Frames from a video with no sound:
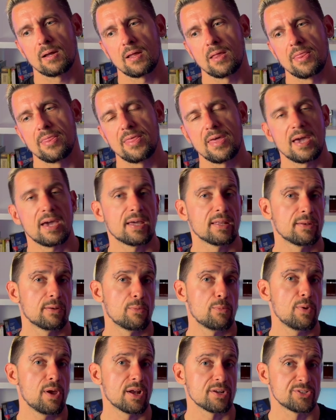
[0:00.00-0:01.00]

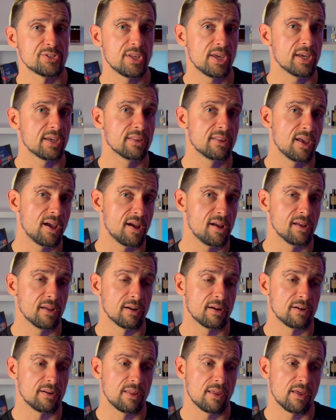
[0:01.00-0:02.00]
then we are staying there,
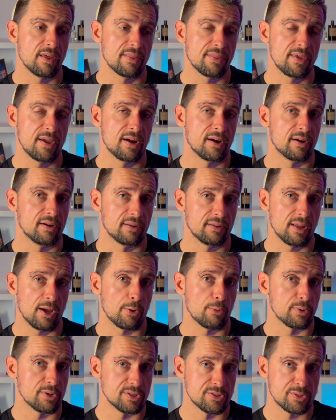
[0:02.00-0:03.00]

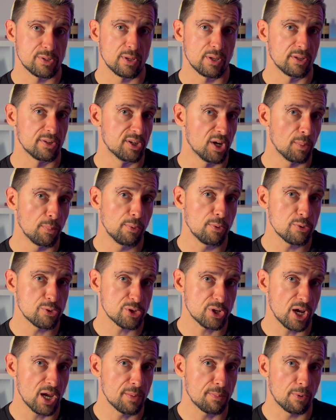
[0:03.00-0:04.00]
now it's a W
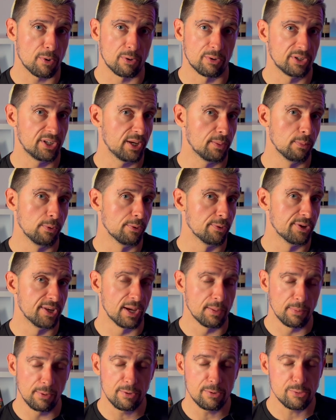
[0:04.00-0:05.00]
shape or
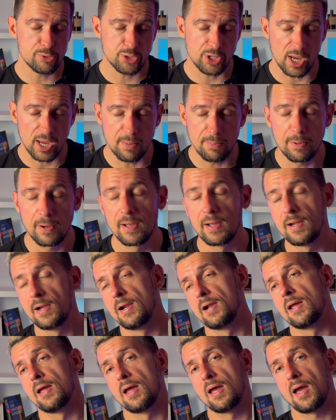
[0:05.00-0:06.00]
WW shape,
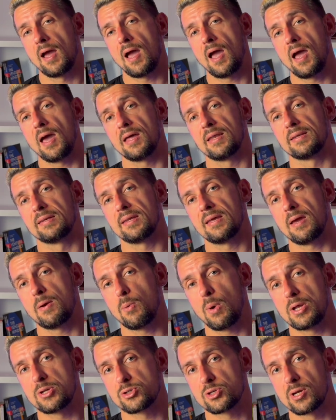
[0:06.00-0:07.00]
and
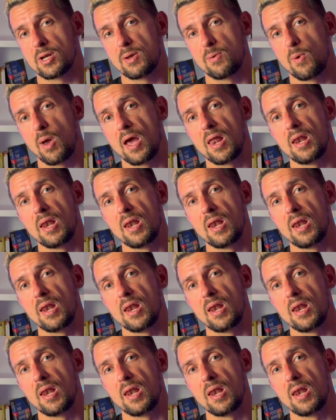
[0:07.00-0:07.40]
eventually we are